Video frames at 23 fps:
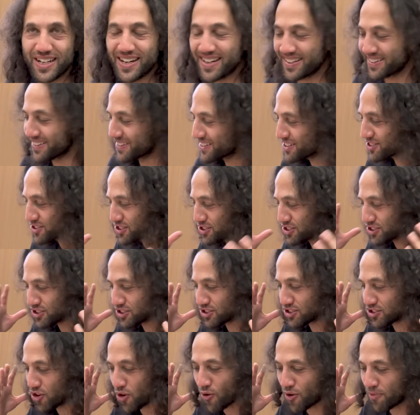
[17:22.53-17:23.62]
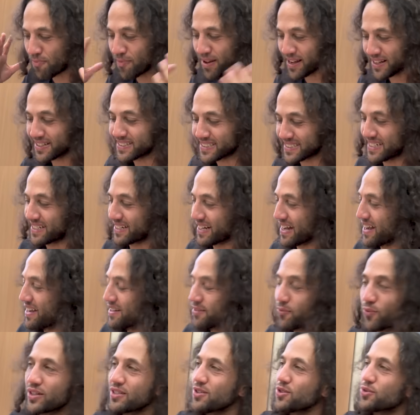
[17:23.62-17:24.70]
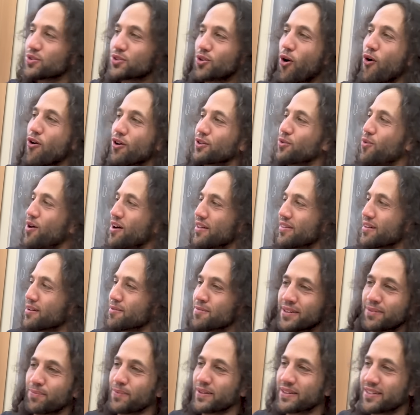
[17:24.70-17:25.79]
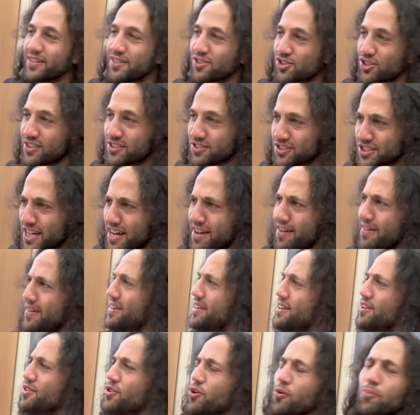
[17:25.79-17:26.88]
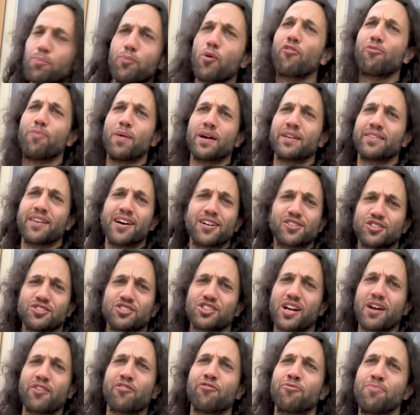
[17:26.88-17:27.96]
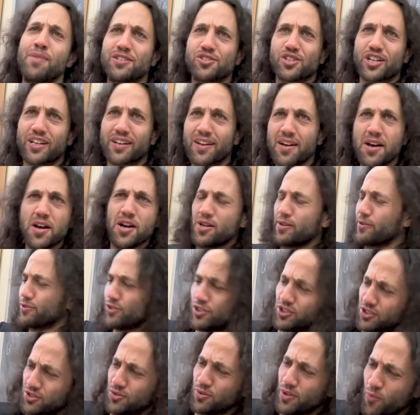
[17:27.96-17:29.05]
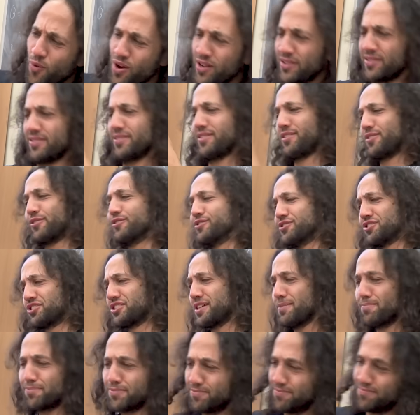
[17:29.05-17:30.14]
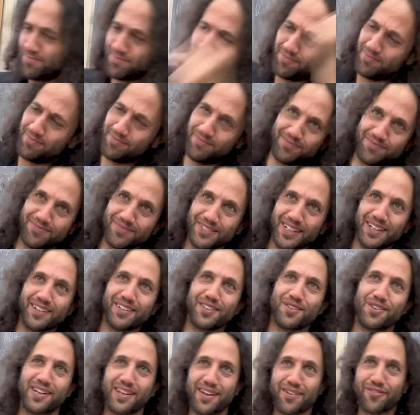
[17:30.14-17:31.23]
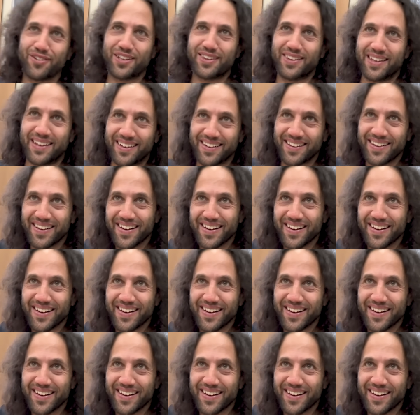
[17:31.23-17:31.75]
And this is so amazing. And when you talk to other mathematicians, you know, proof by induction is kind of magic. You just do the one, you do the step, you get everything.